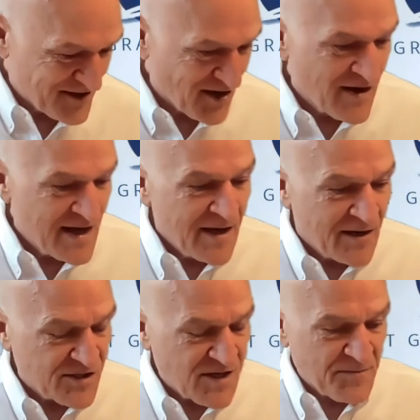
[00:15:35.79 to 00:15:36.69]
So
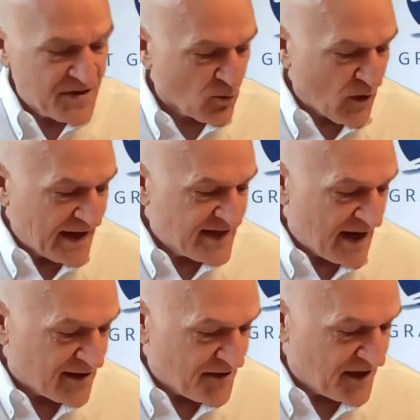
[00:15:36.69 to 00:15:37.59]
here's something to write
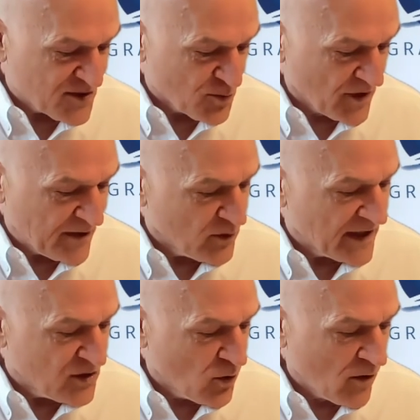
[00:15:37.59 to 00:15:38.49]
down I think is really,
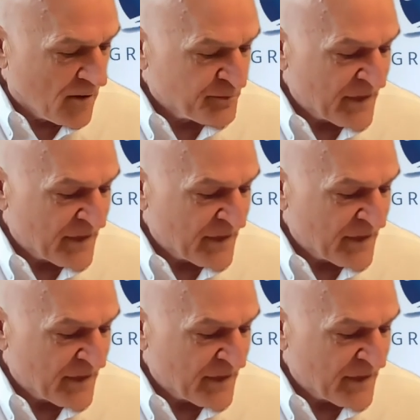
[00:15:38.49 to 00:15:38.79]
really cool.